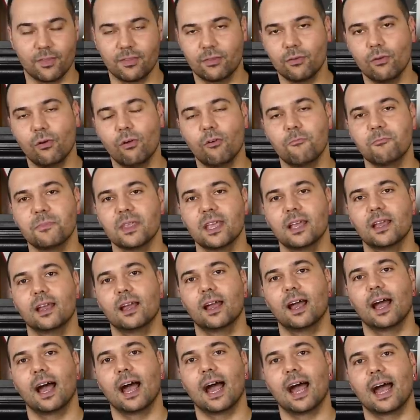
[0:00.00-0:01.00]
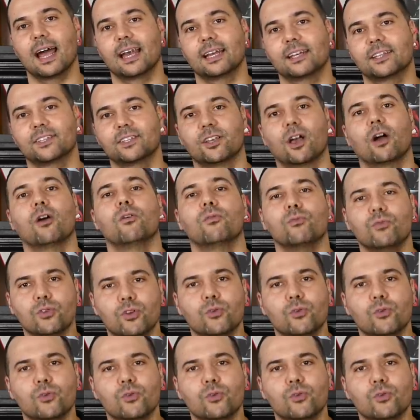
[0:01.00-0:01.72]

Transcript: we thought and so